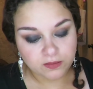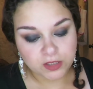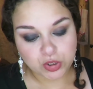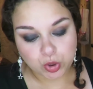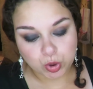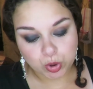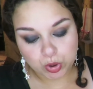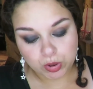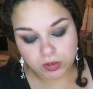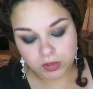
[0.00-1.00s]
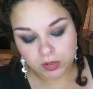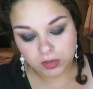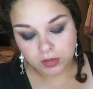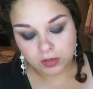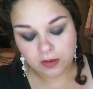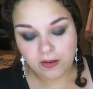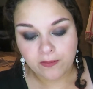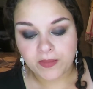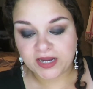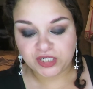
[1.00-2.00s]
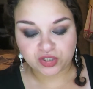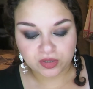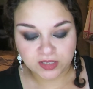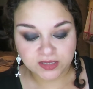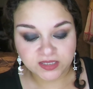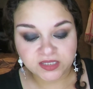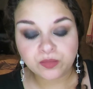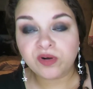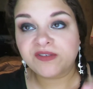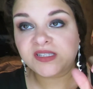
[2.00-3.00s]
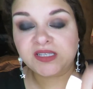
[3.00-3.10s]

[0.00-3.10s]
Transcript: let's see, Mind Trick, and this is more of a